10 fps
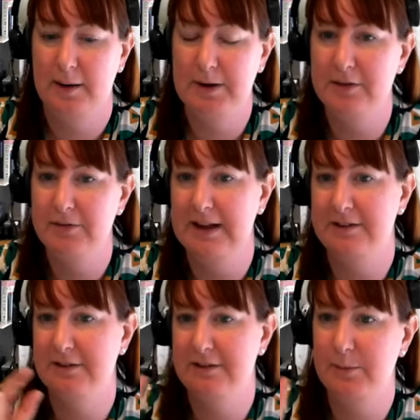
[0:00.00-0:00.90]
in a
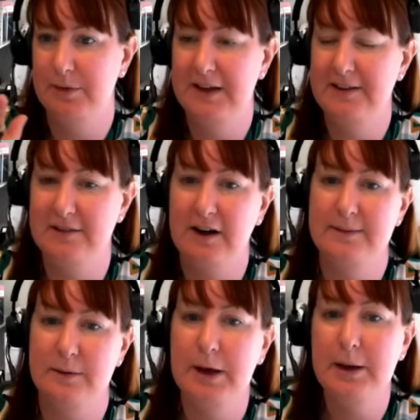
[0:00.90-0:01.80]
relationship with these
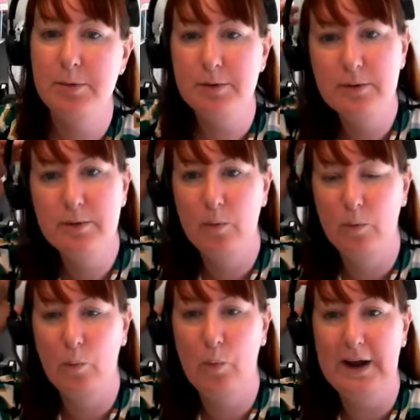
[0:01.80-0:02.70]
types of people,
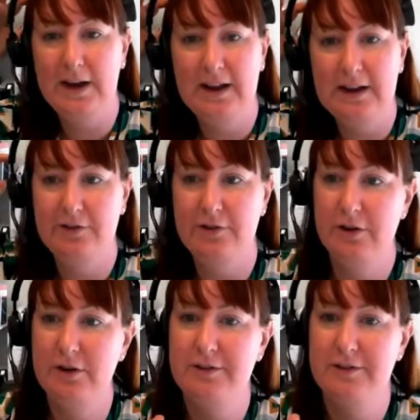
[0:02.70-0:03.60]
we need
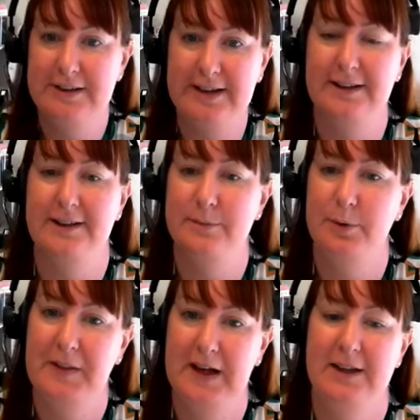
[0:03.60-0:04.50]
you to tell us
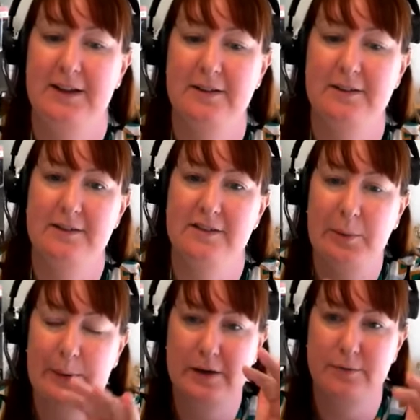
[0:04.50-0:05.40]
what that is so
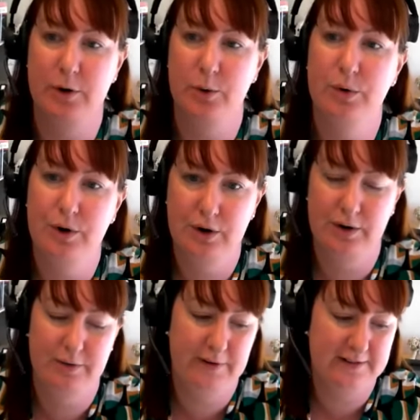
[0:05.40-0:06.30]
we can record it
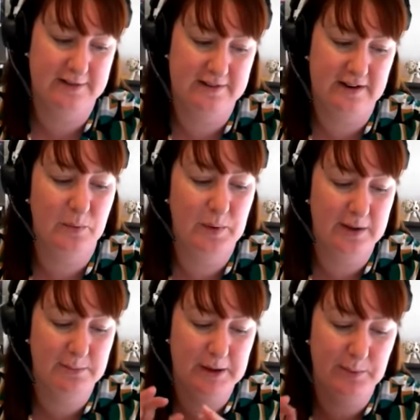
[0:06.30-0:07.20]
on a register, we
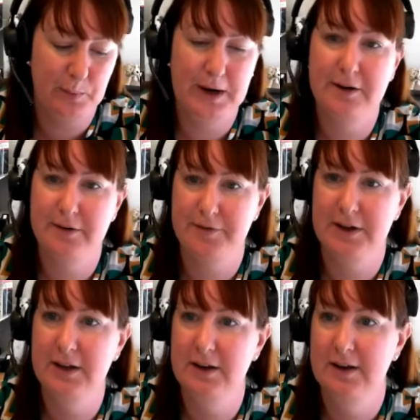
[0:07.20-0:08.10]
can be aware of
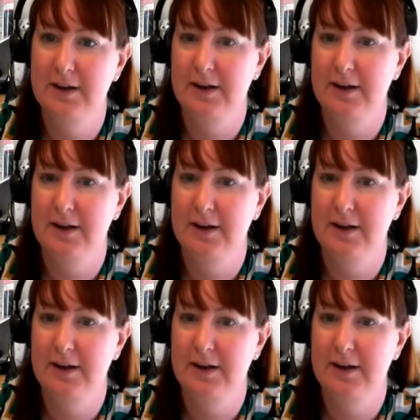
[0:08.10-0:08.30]
it,